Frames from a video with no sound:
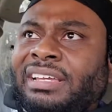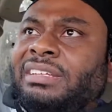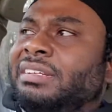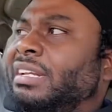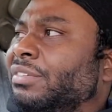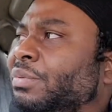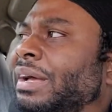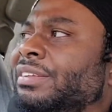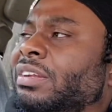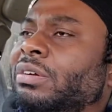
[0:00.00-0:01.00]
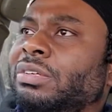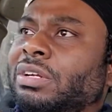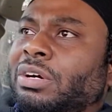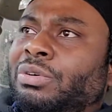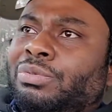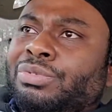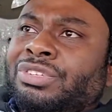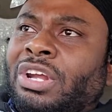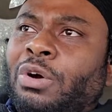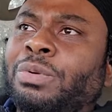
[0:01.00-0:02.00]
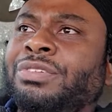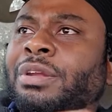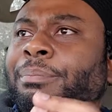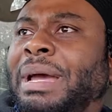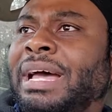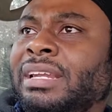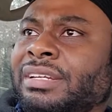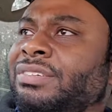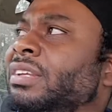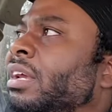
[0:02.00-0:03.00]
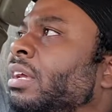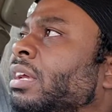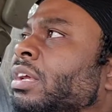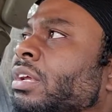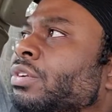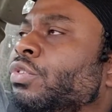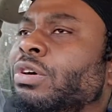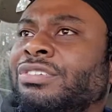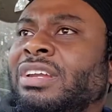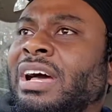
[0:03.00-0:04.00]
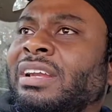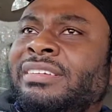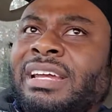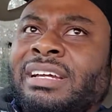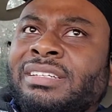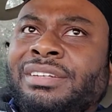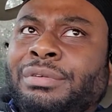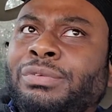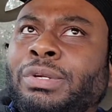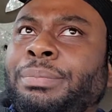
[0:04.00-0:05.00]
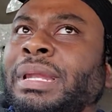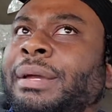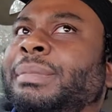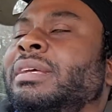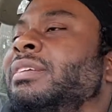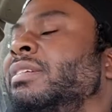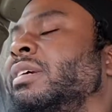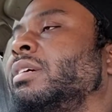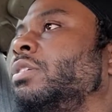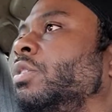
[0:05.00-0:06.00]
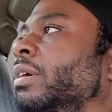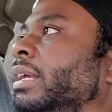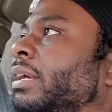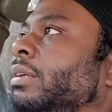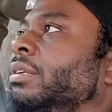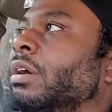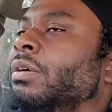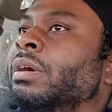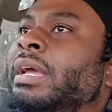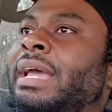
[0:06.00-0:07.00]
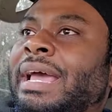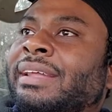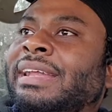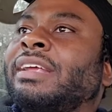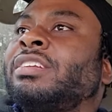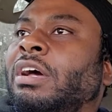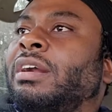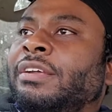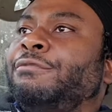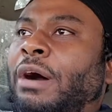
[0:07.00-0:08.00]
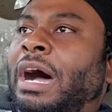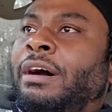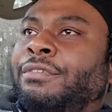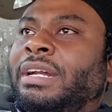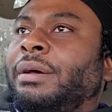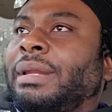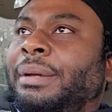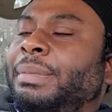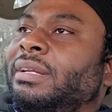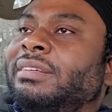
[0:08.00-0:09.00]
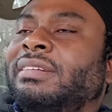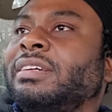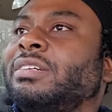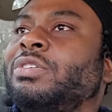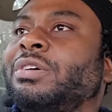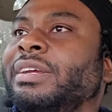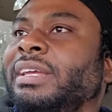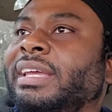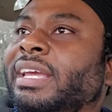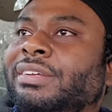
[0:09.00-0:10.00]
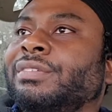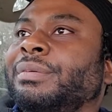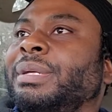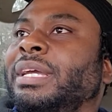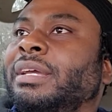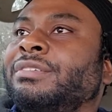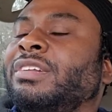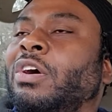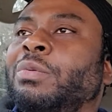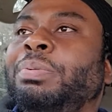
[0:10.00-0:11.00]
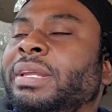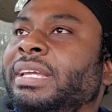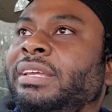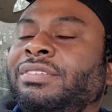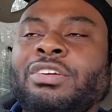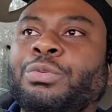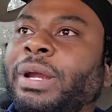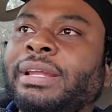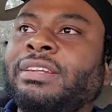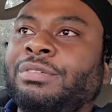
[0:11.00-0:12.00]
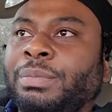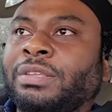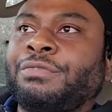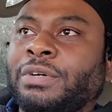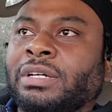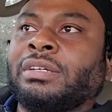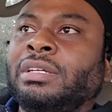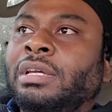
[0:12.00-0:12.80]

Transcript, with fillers: In That's why Zo, you know Zo was the balance towards it all the time because we, we be like, man, this nigga Corey, you know, as I start evolving, I'm like, man, this nigga Corey ignorant, man. Zo, please correct this motherfucker.